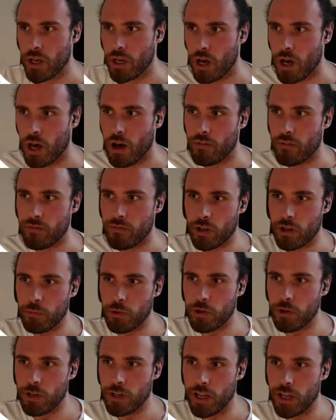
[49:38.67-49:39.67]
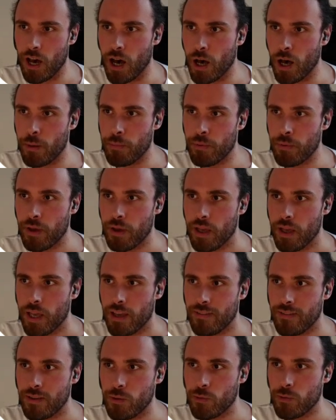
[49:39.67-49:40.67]
of the community hub.
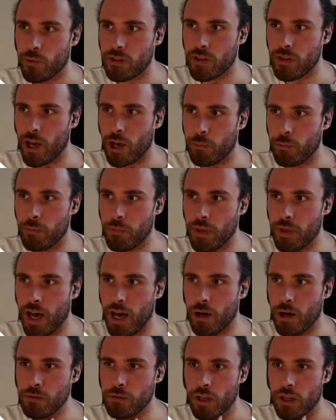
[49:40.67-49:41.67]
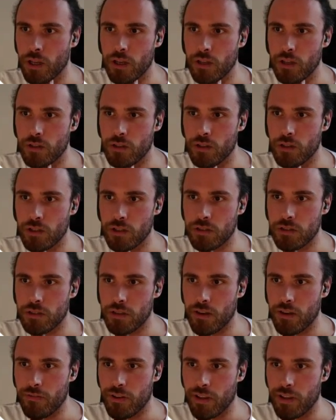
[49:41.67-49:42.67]
If you want to help me out, just
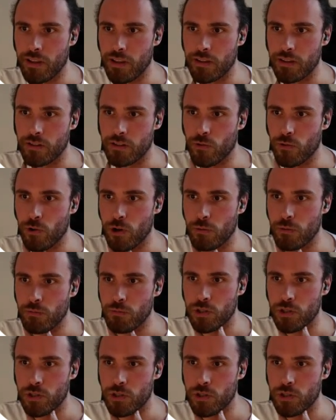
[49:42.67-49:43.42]
fill in this form.